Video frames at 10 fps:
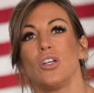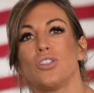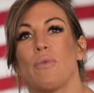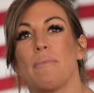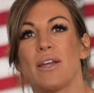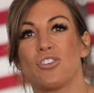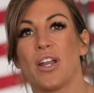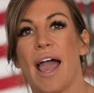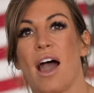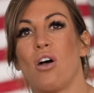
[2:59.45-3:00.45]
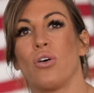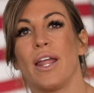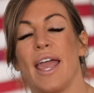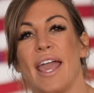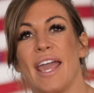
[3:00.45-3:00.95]
So we measured
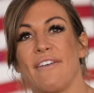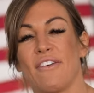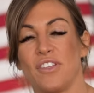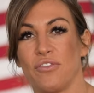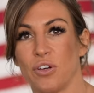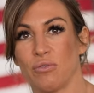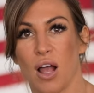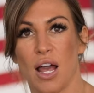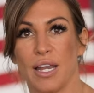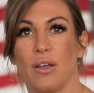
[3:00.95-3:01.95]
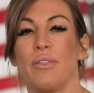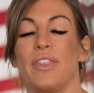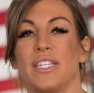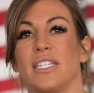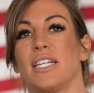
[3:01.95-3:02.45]
out a 50-foot run.
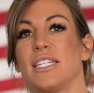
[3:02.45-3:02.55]
This is a